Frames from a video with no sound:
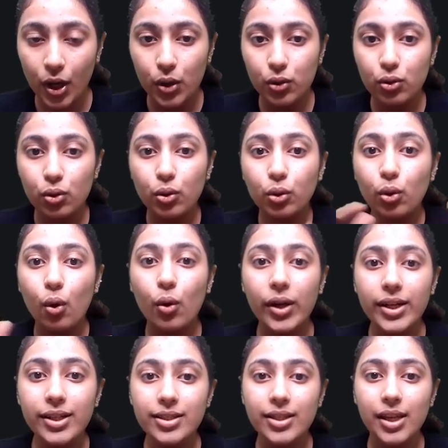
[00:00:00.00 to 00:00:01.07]
So though
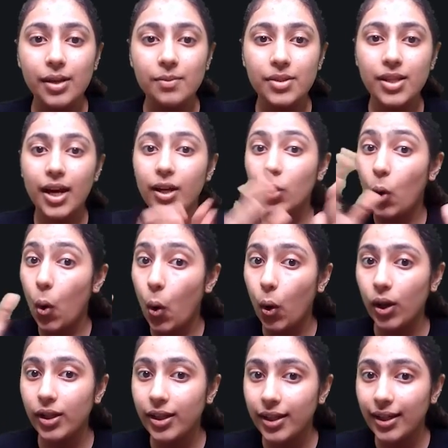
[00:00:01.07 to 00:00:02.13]
it seems that
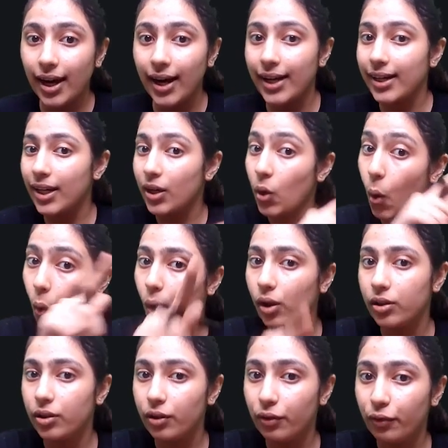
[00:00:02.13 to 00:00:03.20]
all the 9 and
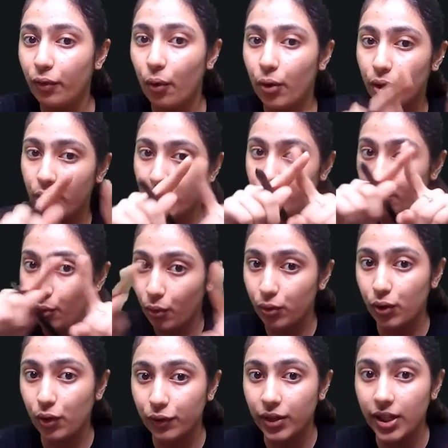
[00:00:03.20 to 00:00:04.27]
all the 4 in both
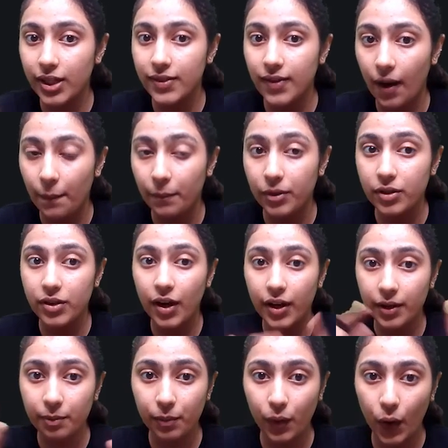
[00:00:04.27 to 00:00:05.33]
of the examples are
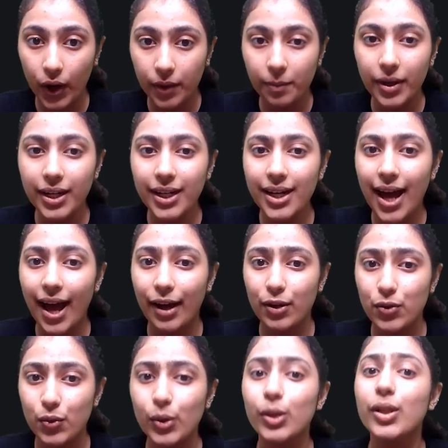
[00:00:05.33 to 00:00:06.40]
employed, but in
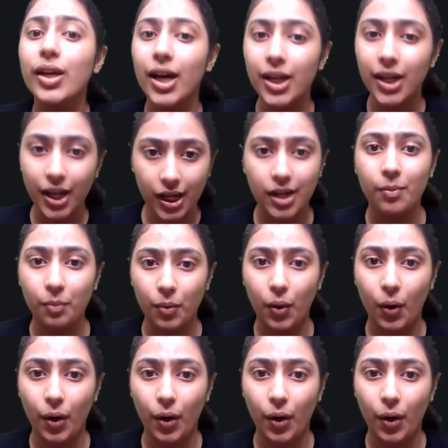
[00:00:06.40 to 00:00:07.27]
actual they are unemployed.